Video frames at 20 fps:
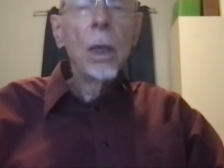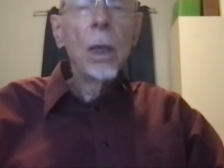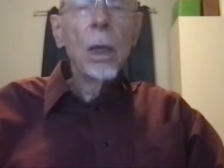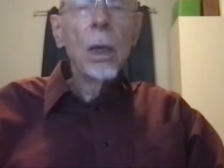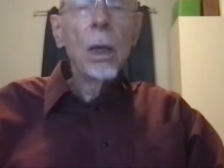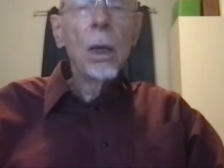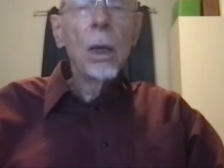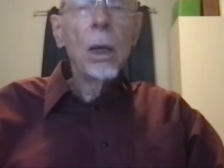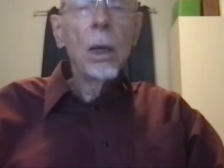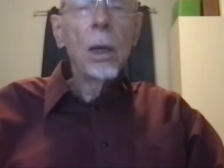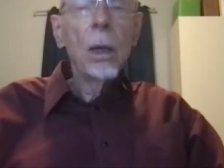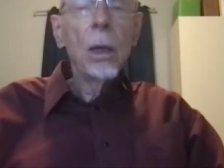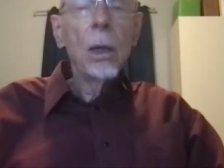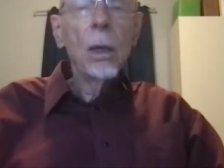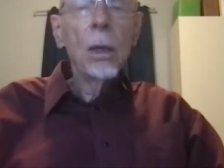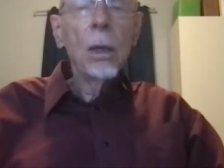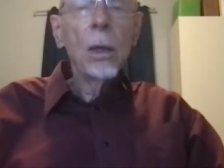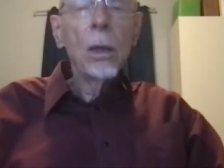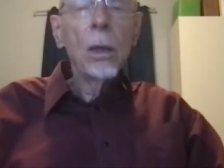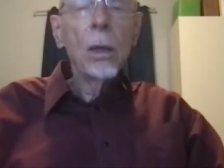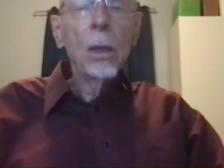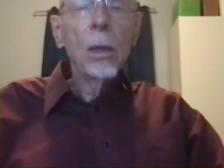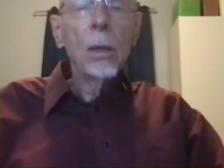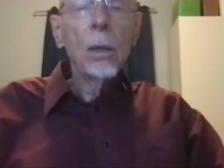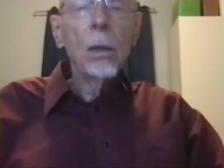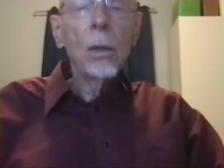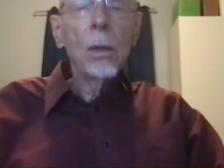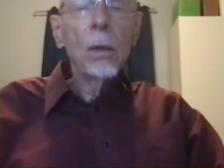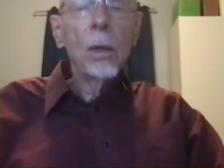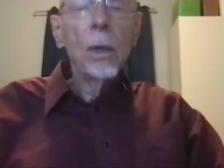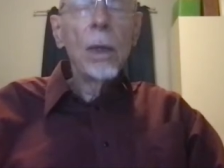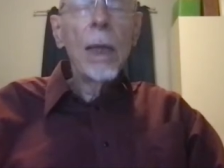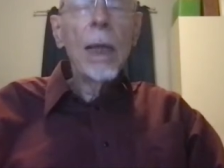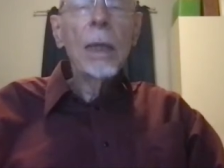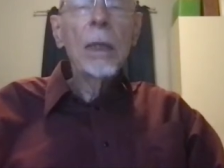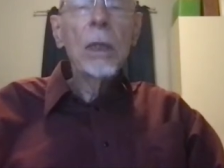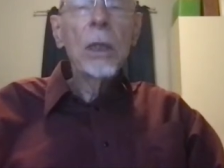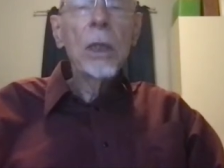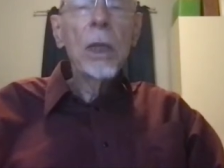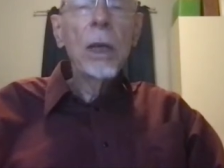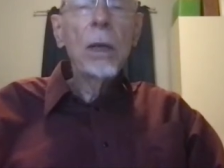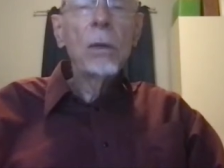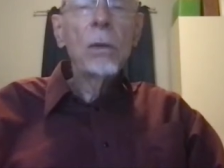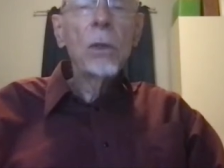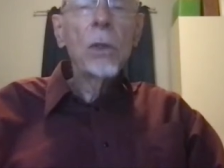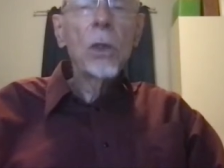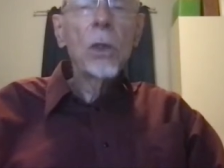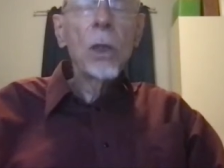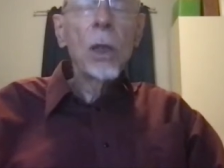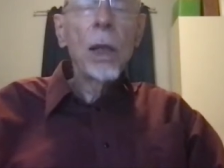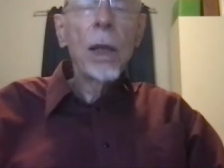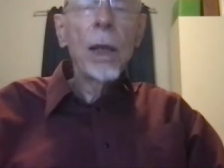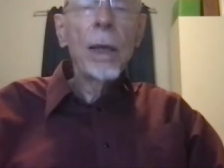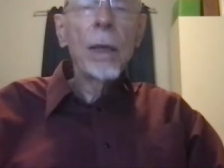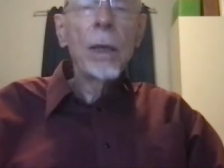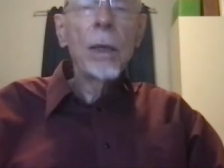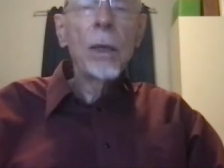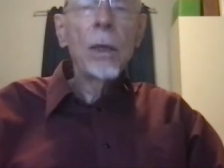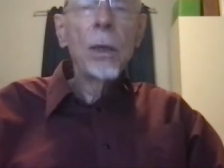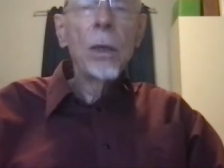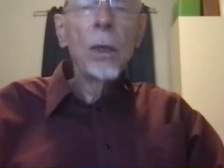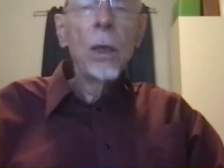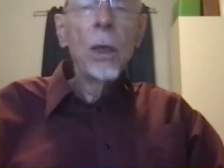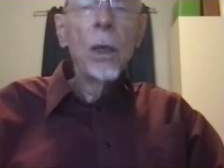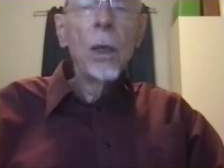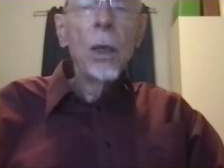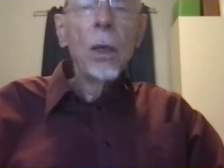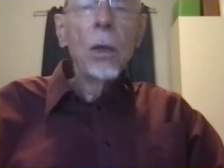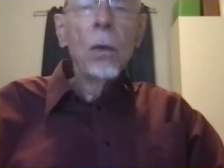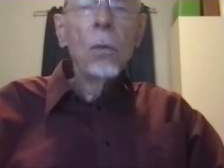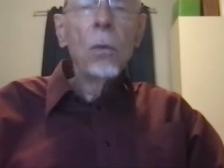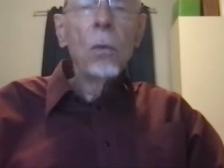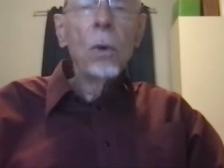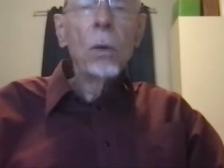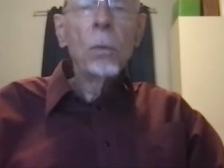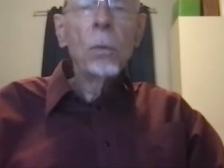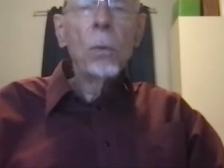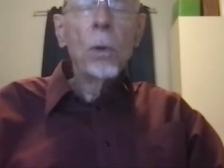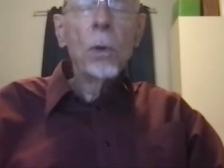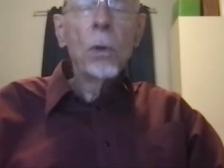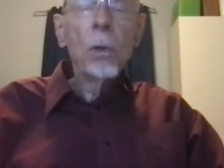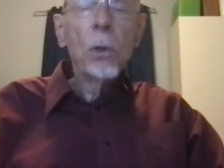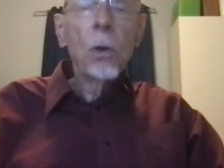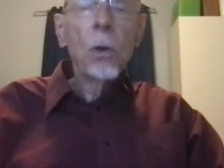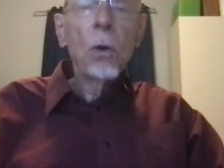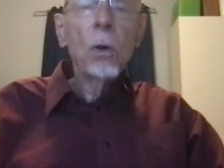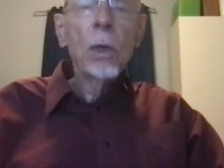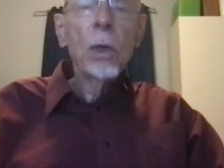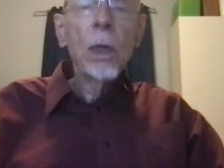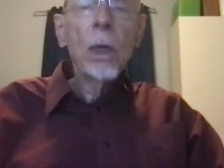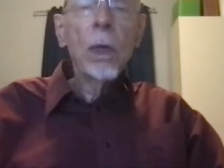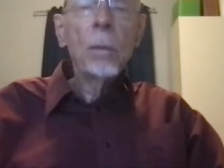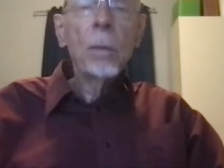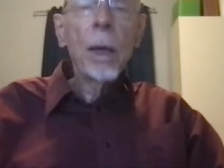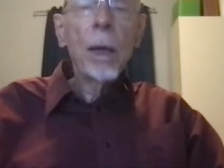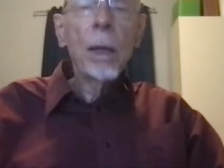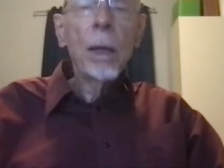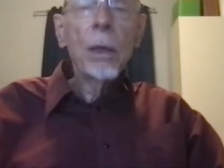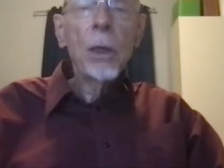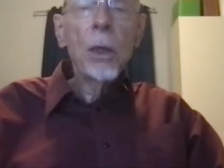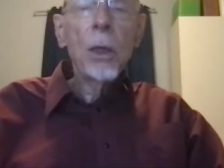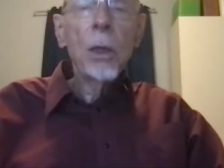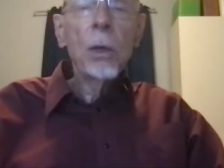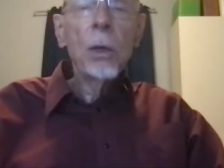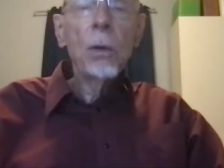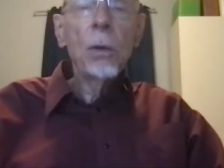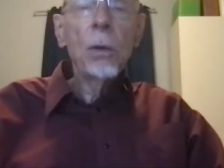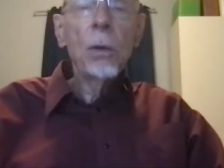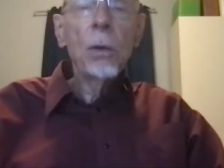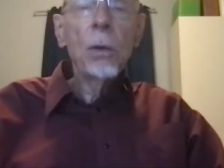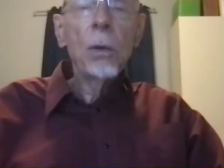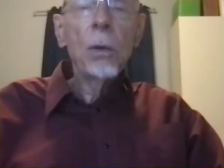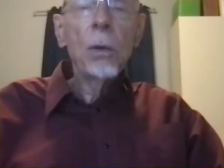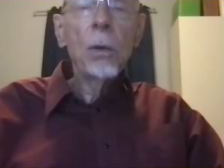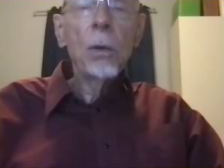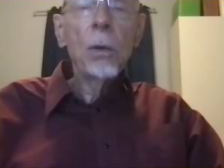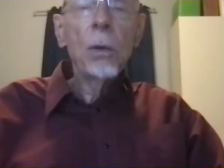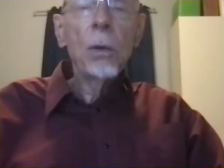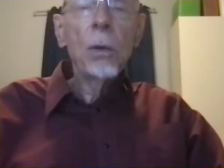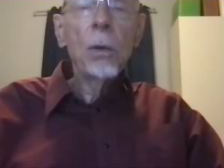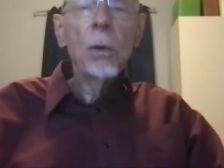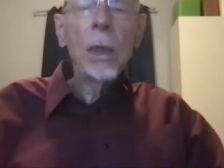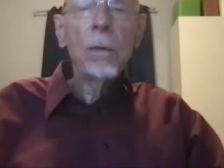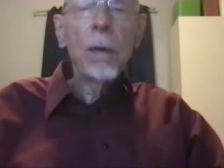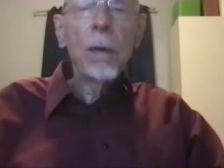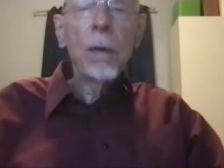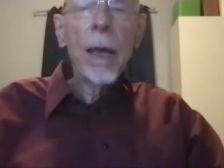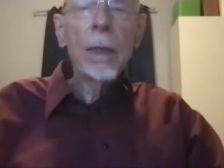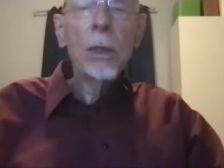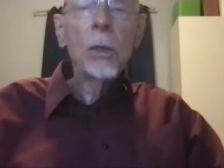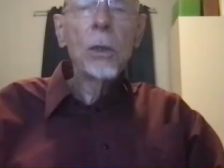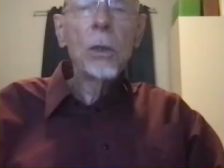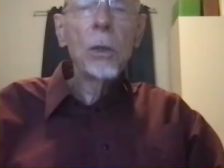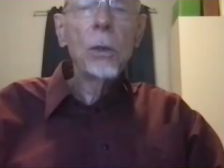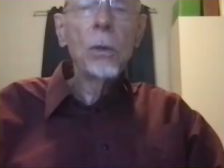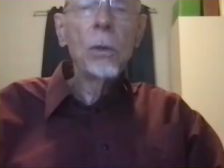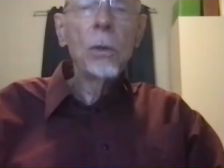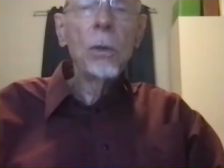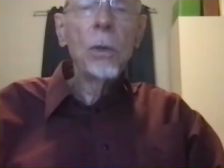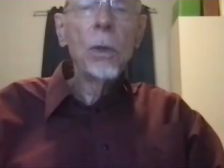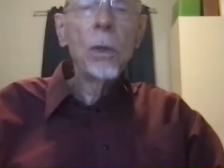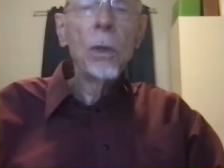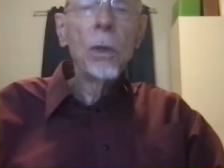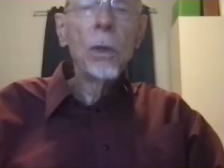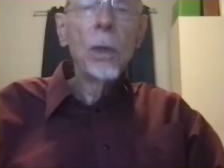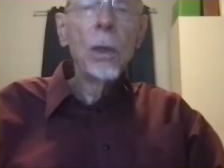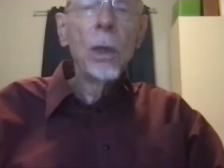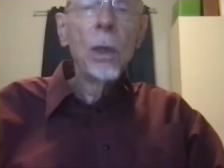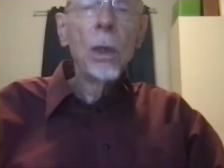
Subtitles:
uh, that sounds like what we're talking about here, the meaning of attitude.